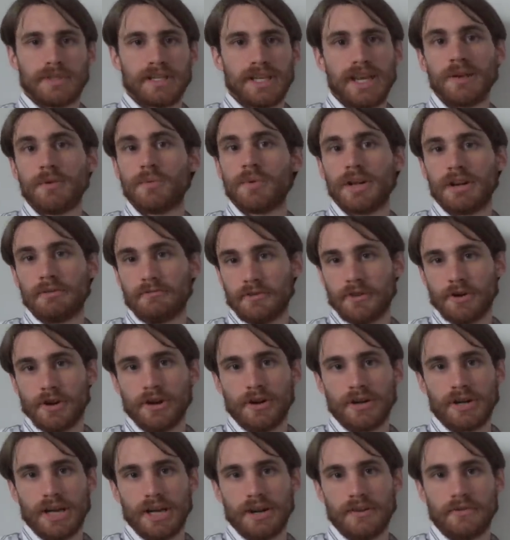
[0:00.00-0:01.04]
take whatever
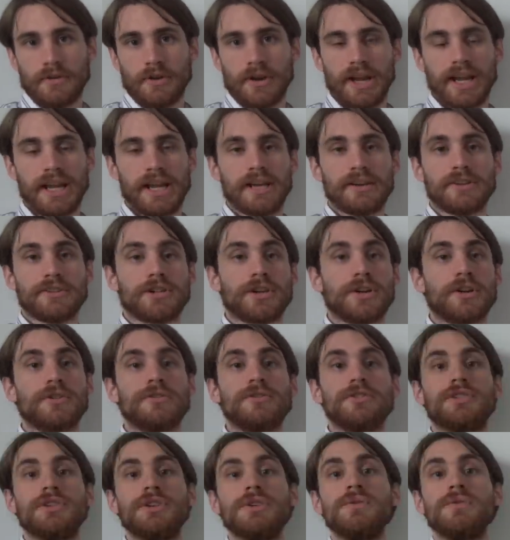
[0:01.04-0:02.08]
card out of your hand,
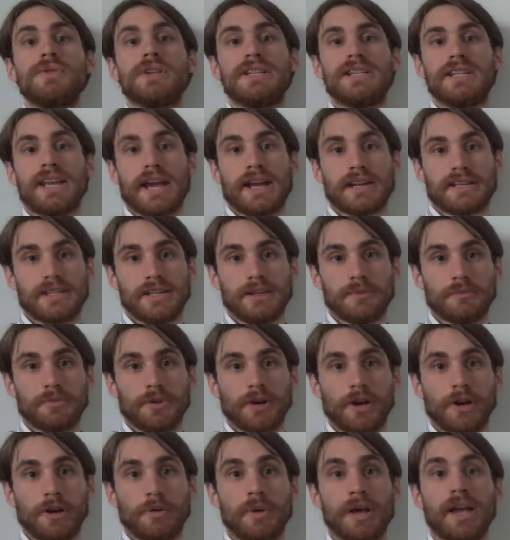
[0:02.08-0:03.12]
turn two Gitaxian
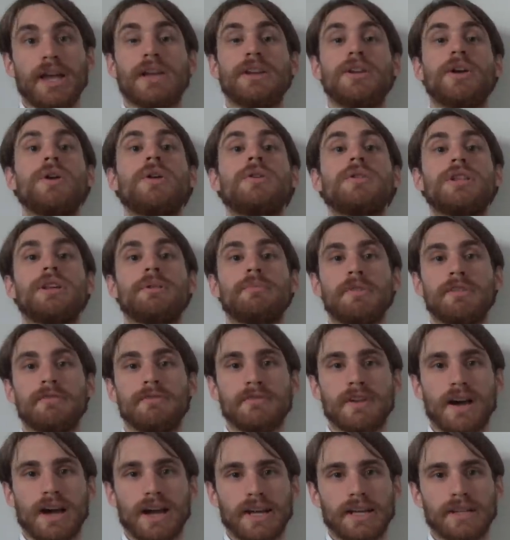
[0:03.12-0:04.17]
Probe, and hold up the
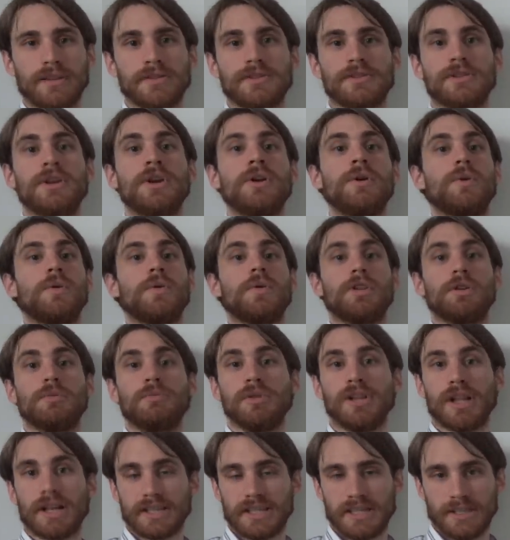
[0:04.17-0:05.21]
Vines, or the
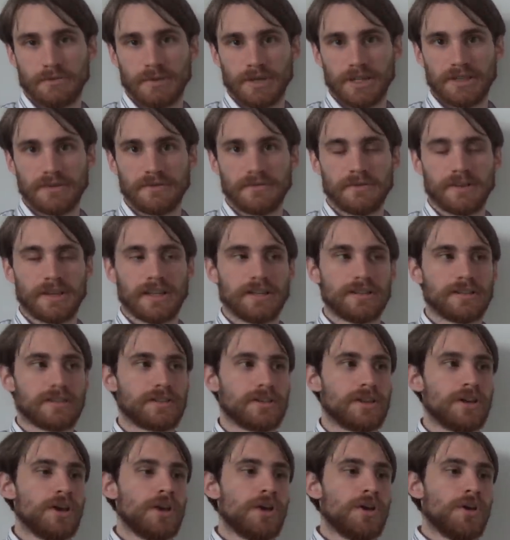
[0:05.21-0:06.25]
Blossoming
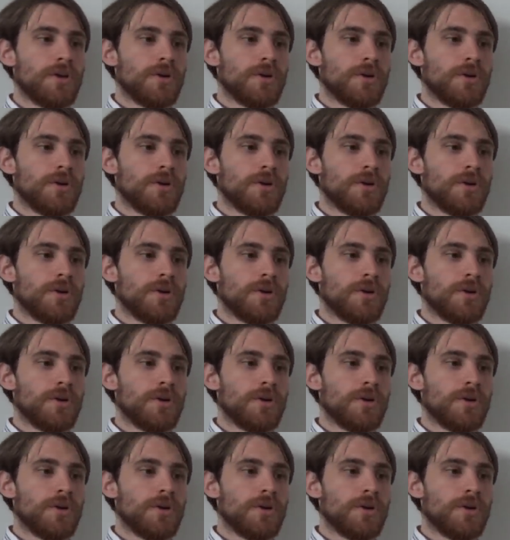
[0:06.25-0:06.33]
Defense,